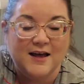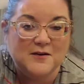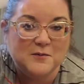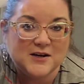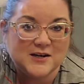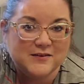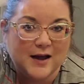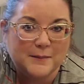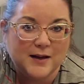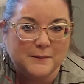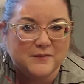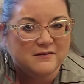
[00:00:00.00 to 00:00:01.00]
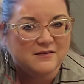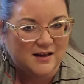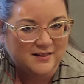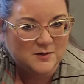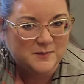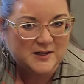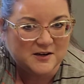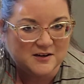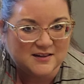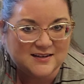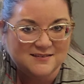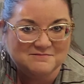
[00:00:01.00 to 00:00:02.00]
we're going to wrap up a little bit
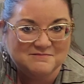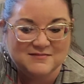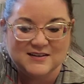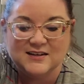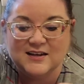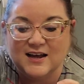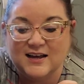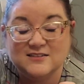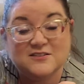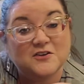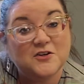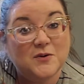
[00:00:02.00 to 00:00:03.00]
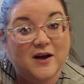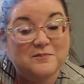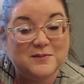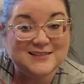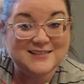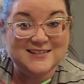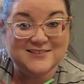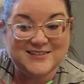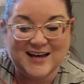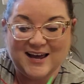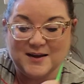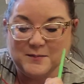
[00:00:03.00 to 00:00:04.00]
early, and so you have plenty of
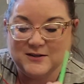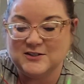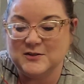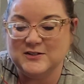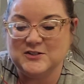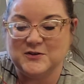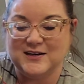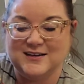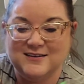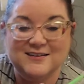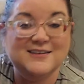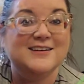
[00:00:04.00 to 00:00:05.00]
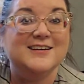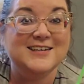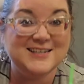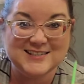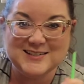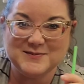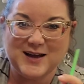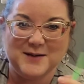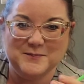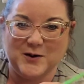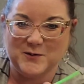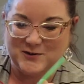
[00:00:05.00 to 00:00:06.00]
time to enjoy some Cotton
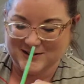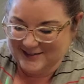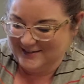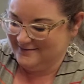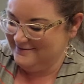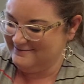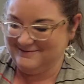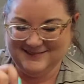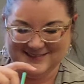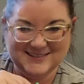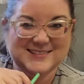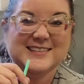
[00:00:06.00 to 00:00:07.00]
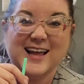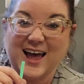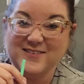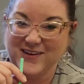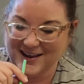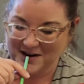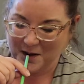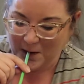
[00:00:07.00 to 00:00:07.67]
Ball Wars. Have fun!